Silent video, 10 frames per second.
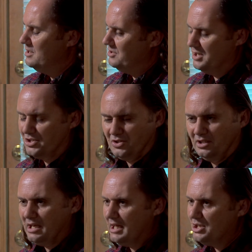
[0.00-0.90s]
just
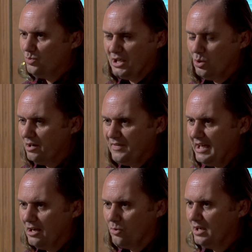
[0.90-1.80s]
in case we go off
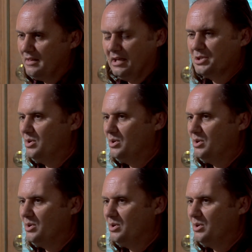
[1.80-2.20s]
the air or anything.